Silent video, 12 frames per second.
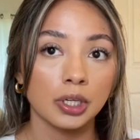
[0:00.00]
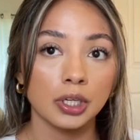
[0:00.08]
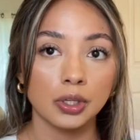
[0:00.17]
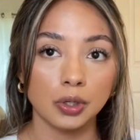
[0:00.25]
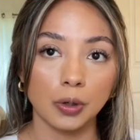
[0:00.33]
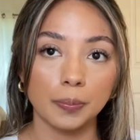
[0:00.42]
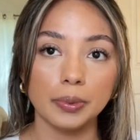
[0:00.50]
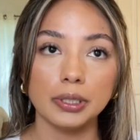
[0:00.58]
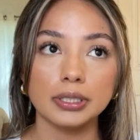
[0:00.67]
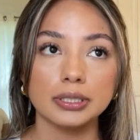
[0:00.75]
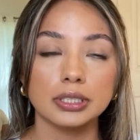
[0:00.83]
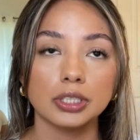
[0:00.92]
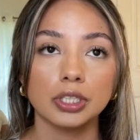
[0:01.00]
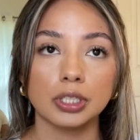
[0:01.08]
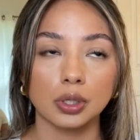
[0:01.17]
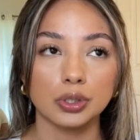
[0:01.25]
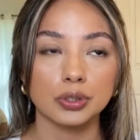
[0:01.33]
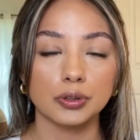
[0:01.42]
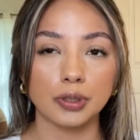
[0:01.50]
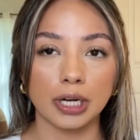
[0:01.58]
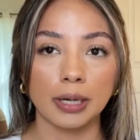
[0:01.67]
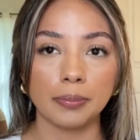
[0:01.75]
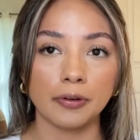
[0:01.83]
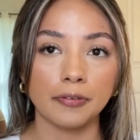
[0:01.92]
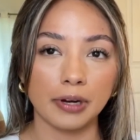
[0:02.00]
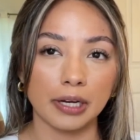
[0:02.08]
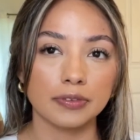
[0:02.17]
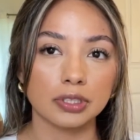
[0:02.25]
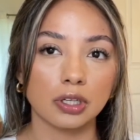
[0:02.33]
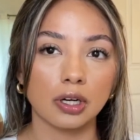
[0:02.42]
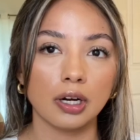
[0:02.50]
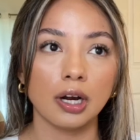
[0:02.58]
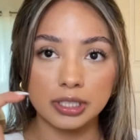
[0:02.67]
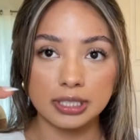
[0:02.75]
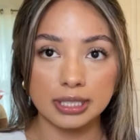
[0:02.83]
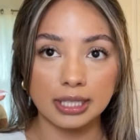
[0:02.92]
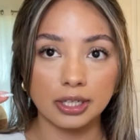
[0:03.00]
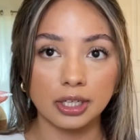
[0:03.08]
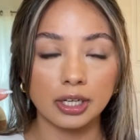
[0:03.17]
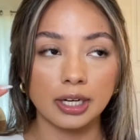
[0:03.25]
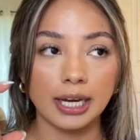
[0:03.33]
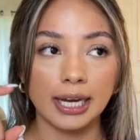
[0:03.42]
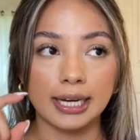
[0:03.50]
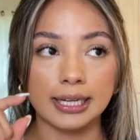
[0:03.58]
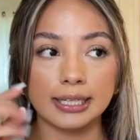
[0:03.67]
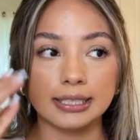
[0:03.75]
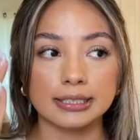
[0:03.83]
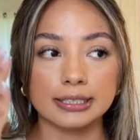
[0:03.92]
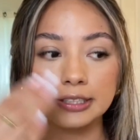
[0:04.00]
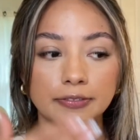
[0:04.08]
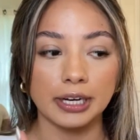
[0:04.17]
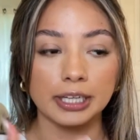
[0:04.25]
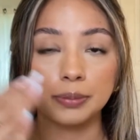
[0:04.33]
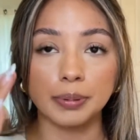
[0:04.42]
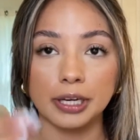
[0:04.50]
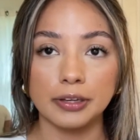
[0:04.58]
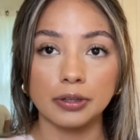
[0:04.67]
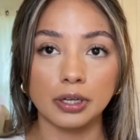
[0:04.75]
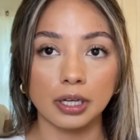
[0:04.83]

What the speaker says: notebooks, you can also grab a 5-star sticker, and it's divided by